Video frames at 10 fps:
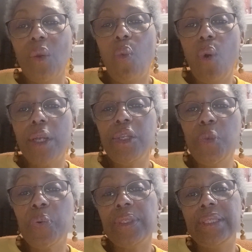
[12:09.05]
what are
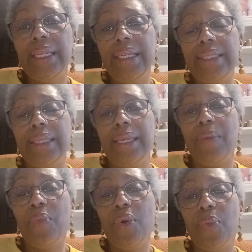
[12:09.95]
you presenting to
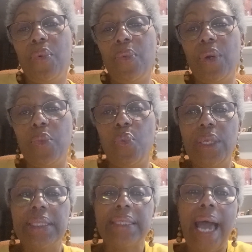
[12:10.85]
them? What, what,
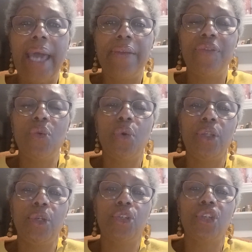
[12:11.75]
what side of you are
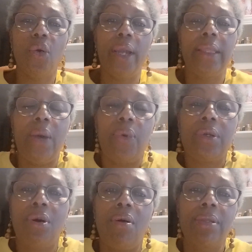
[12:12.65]
you showing that
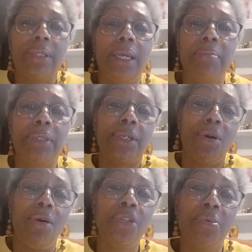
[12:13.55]
would cause them to
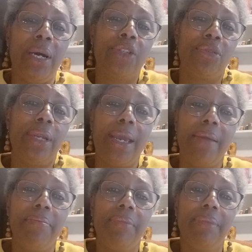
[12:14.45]
call you out your
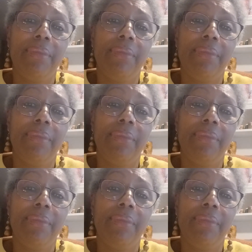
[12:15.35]
name?